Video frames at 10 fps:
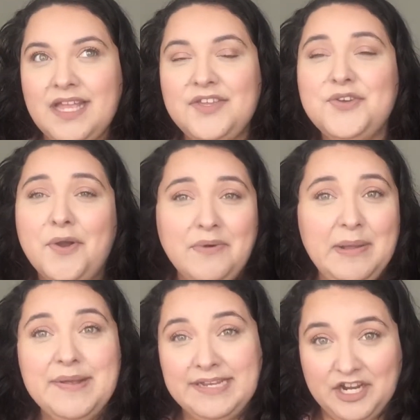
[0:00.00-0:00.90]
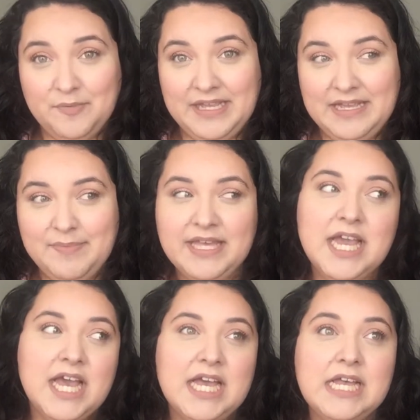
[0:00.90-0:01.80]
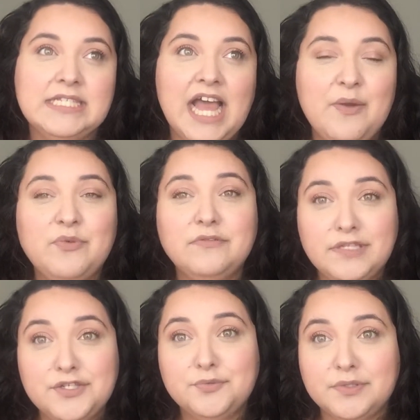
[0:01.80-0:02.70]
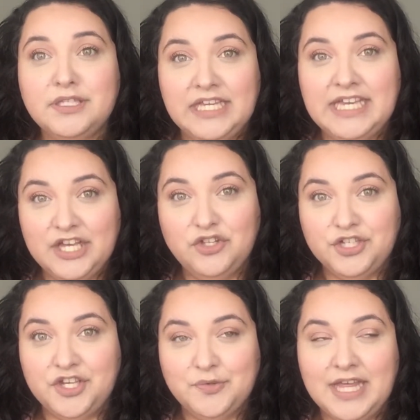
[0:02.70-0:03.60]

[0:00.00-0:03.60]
you don't want to be near me because I will literally kill you.